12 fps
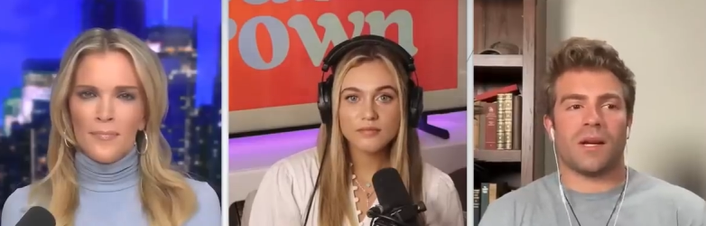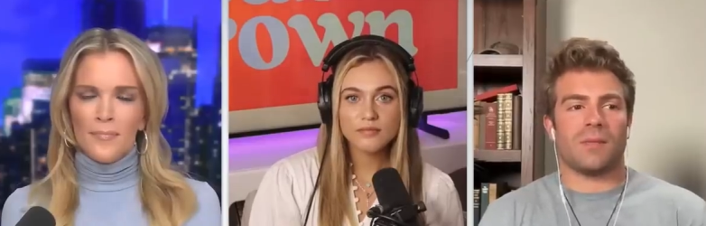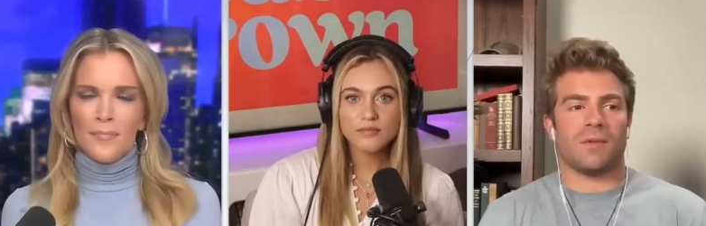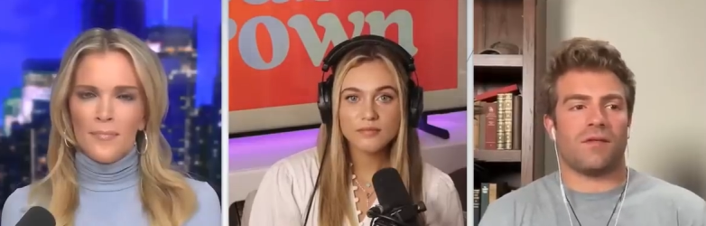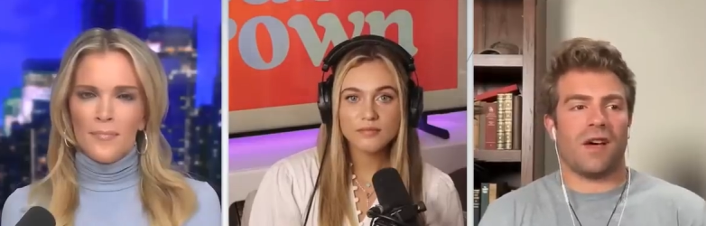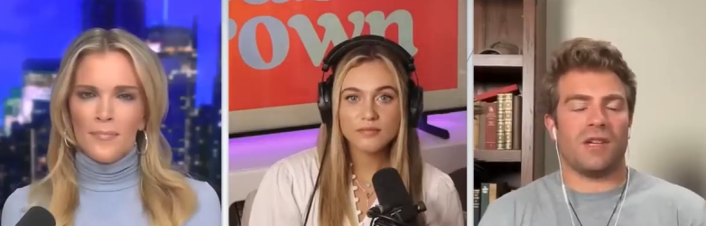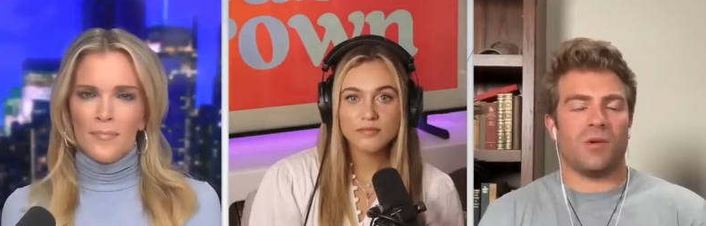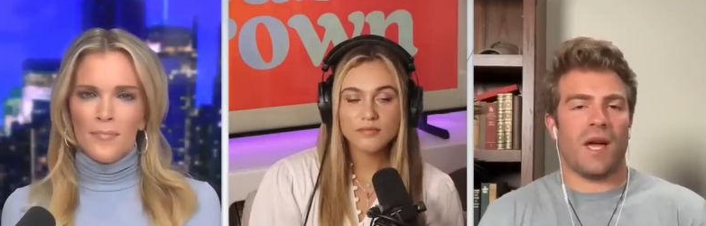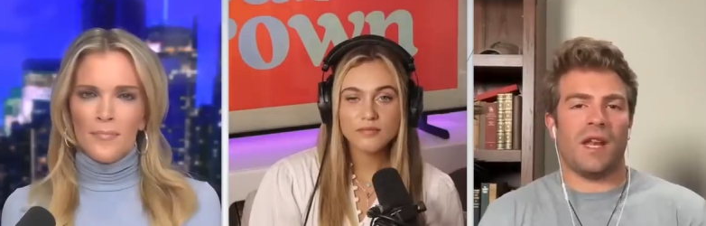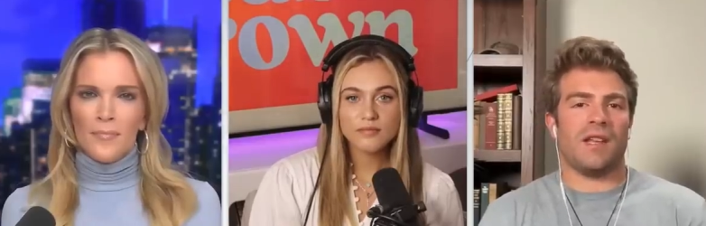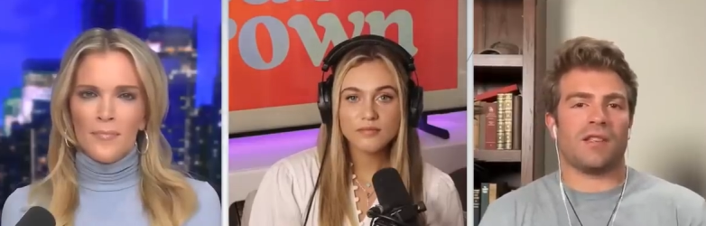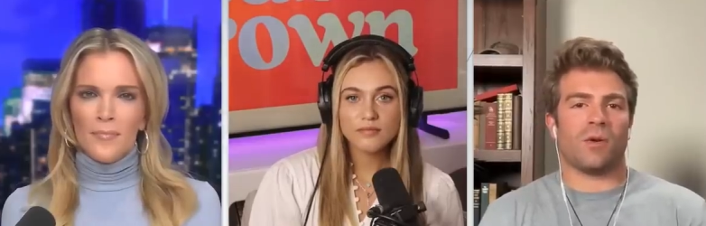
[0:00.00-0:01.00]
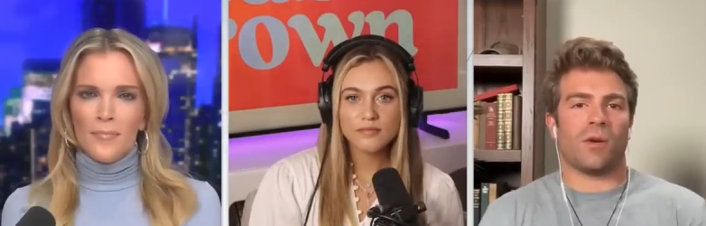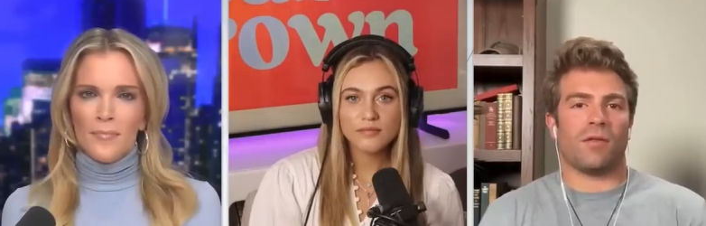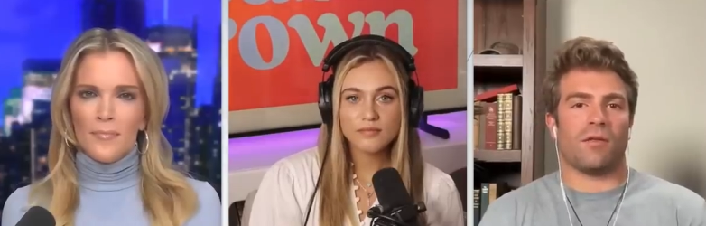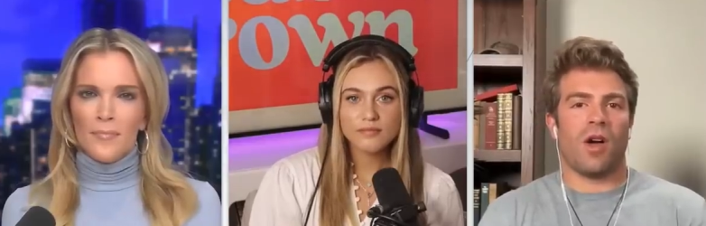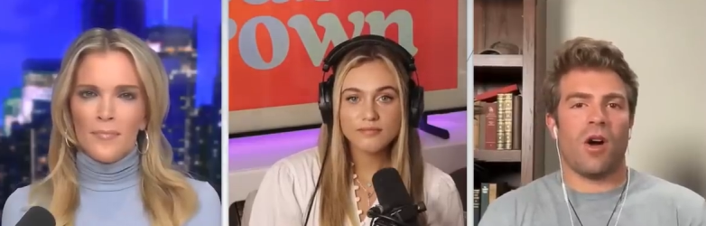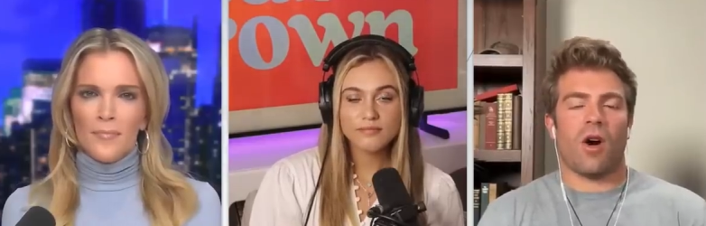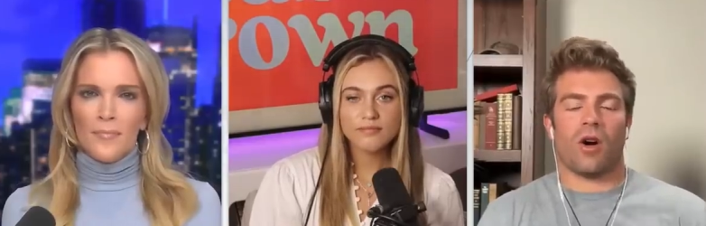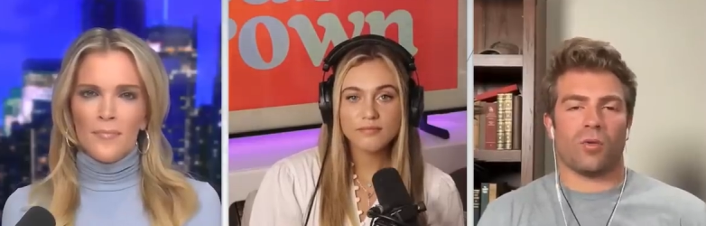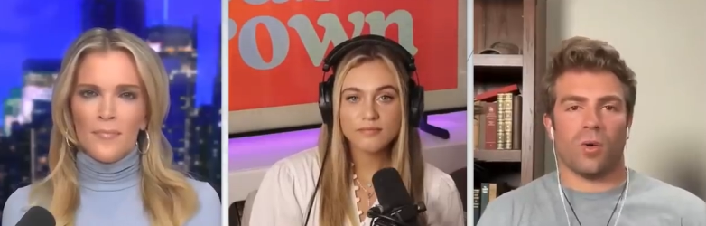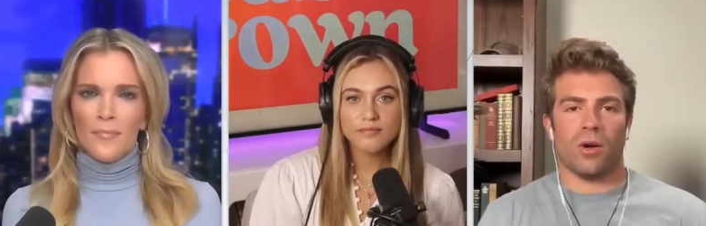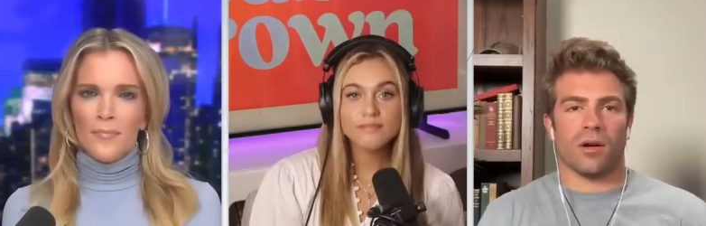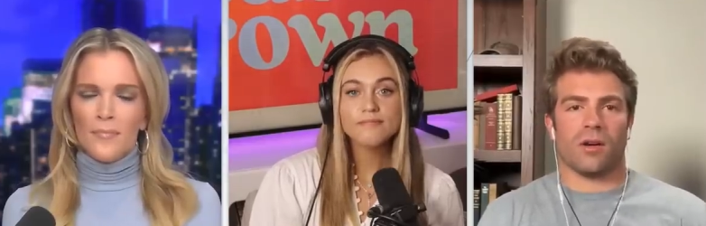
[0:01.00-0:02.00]
Speaker 1: them to value any sort of hard
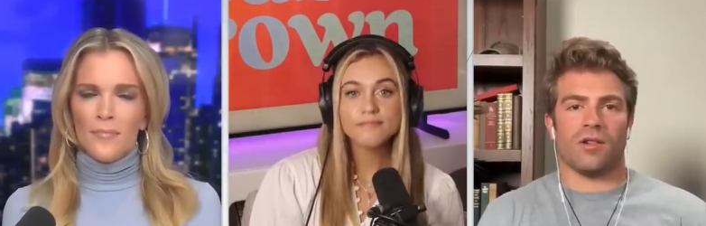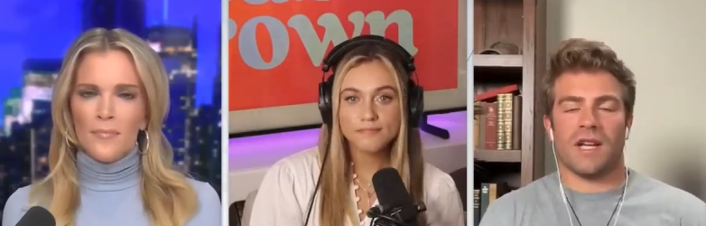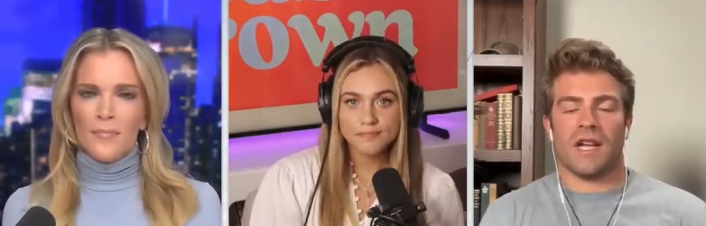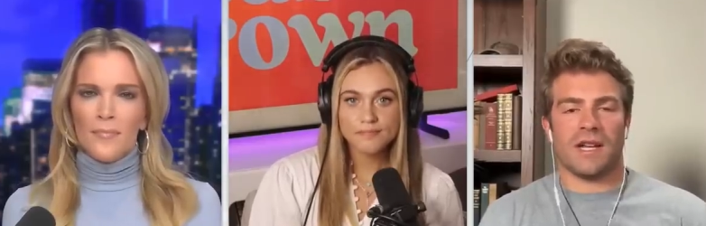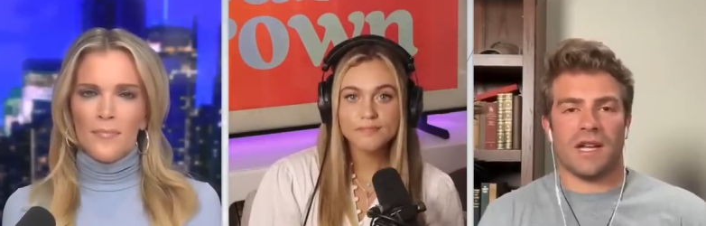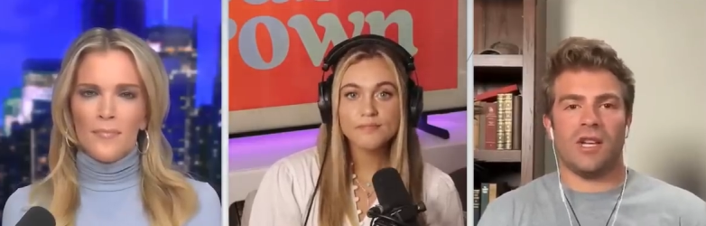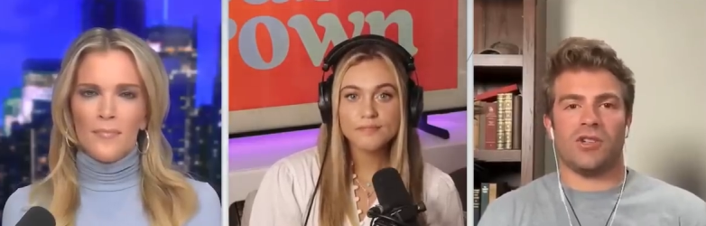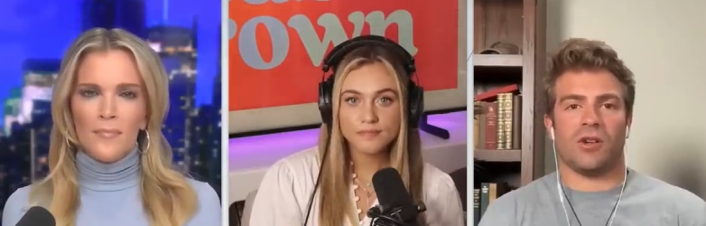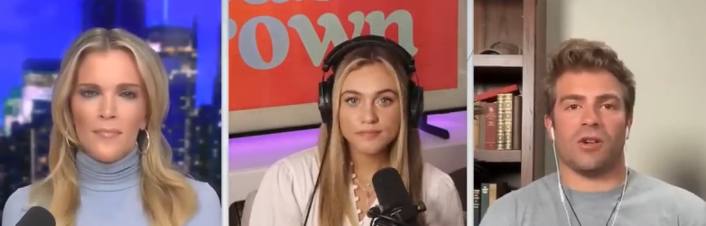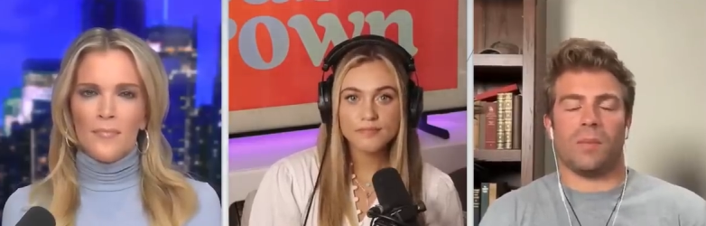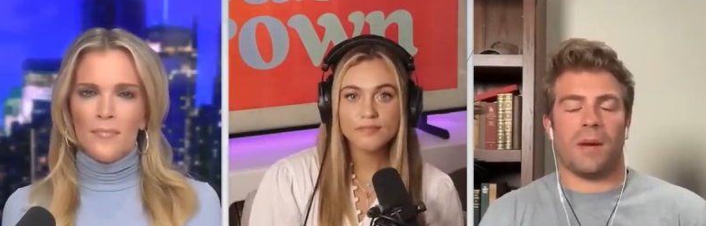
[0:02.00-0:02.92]
work or dedication or